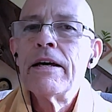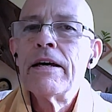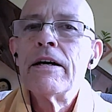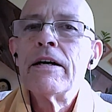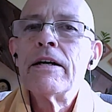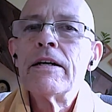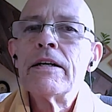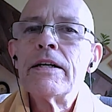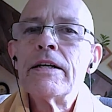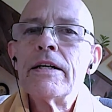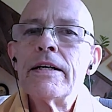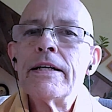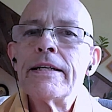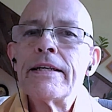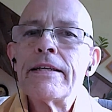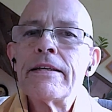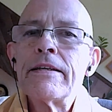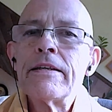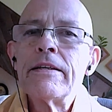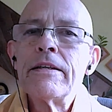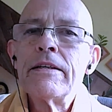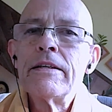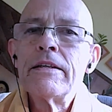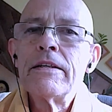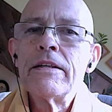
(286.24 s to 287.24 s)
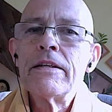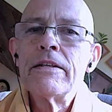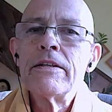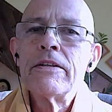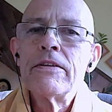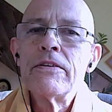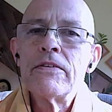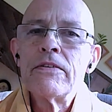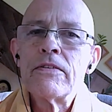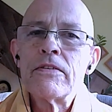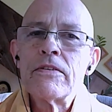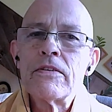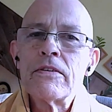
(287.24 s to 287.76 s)
Uh, he
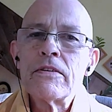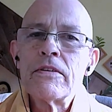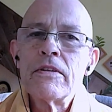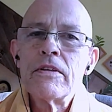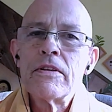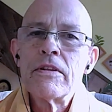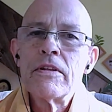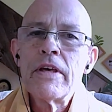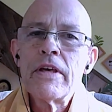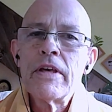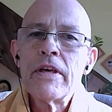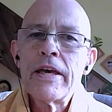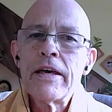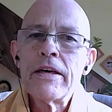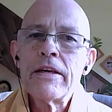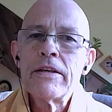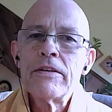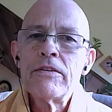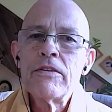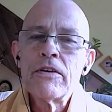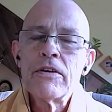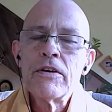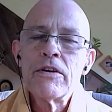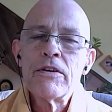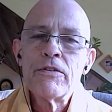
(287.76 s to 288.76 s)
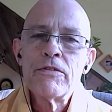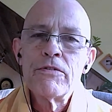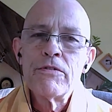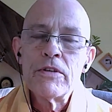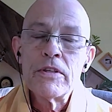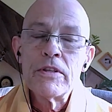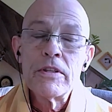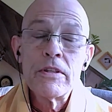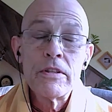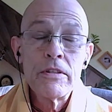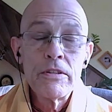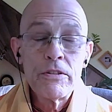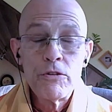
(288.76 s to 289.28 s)
is the head
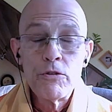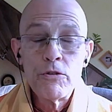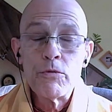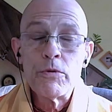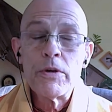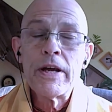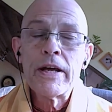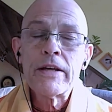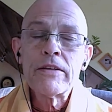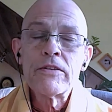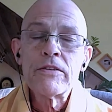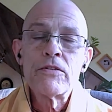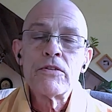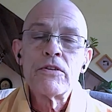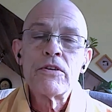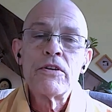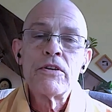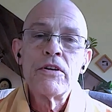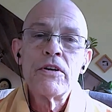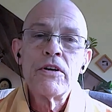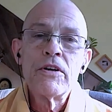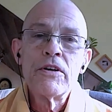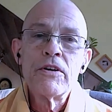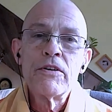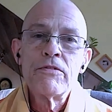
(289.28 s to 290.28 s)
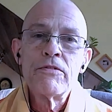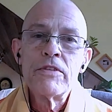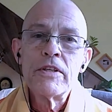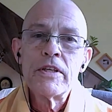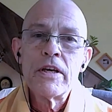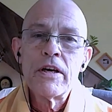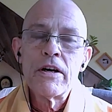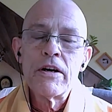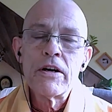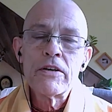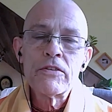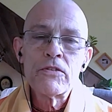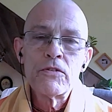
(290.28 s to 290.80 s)
of the director of
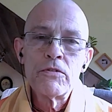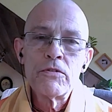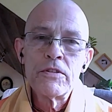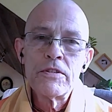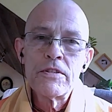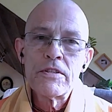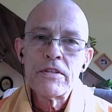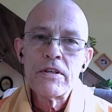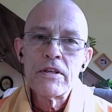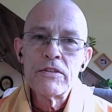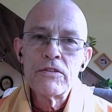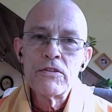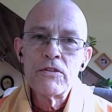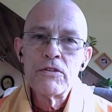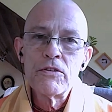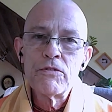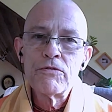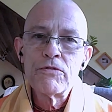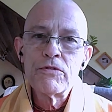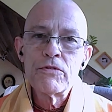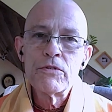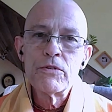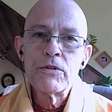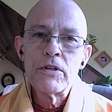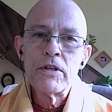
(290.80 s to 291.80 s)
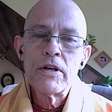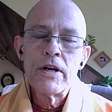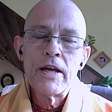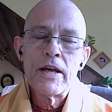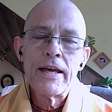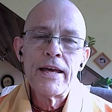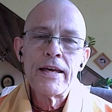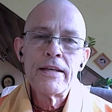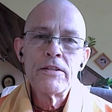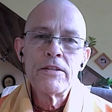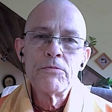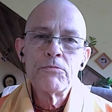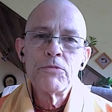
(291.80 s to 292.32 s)
the Oxford Center for
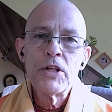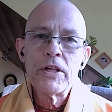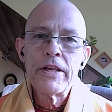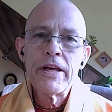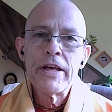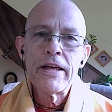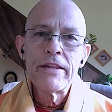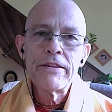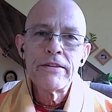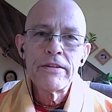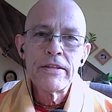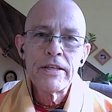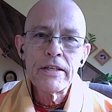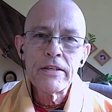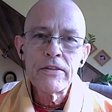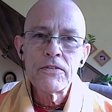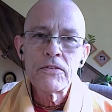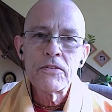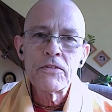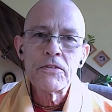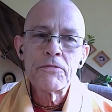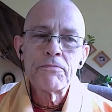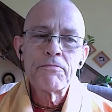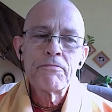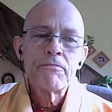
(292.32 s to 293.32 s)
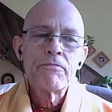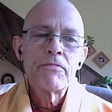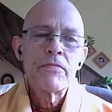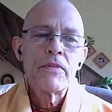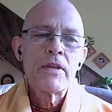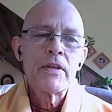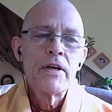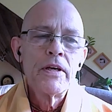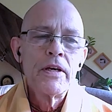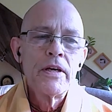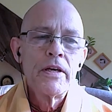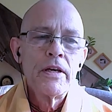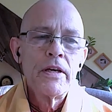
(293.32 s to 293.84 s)
Animal Ethics.
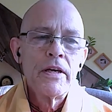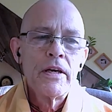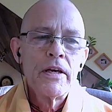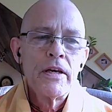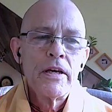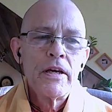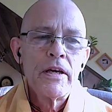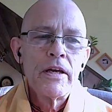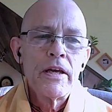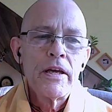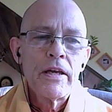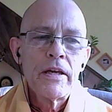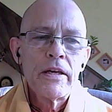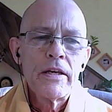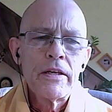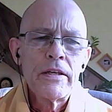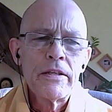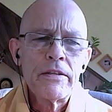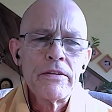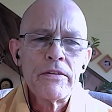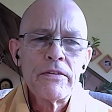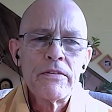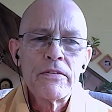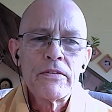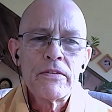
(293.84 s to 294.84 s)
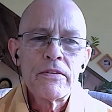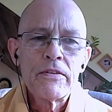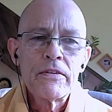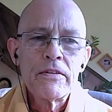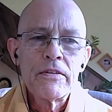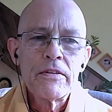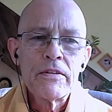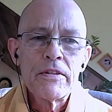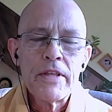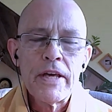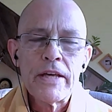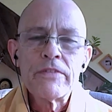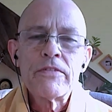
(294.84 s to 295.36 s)
And
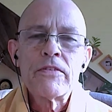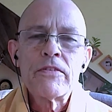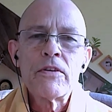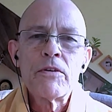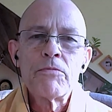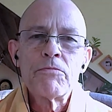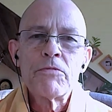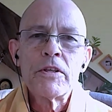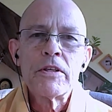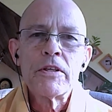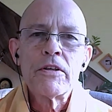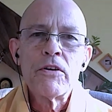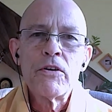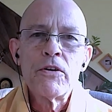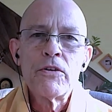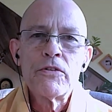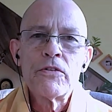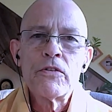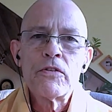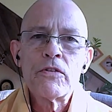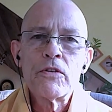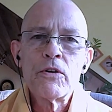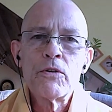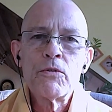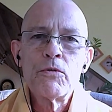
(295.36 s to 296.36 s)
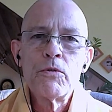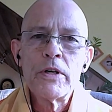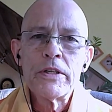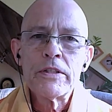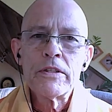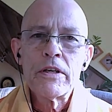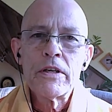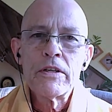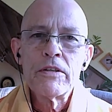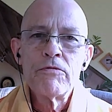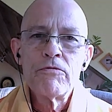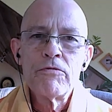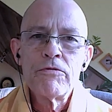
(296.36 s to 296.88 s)
that's something also
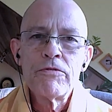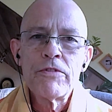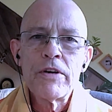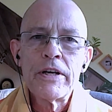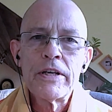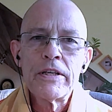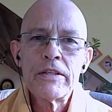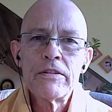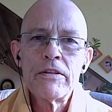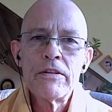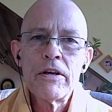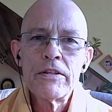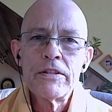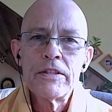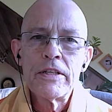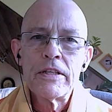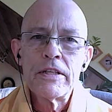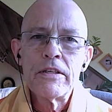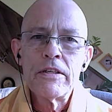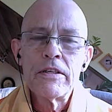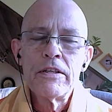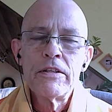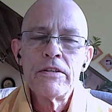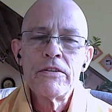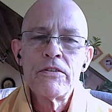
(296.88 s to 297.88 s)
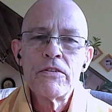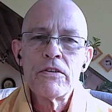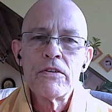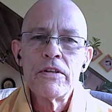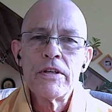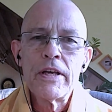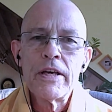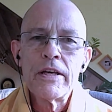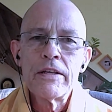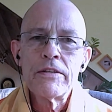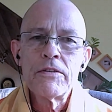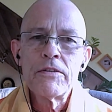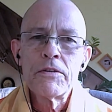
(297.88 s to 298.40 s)
one can find on the
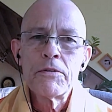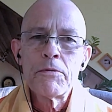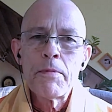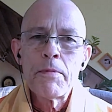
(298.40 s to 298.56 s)
internet.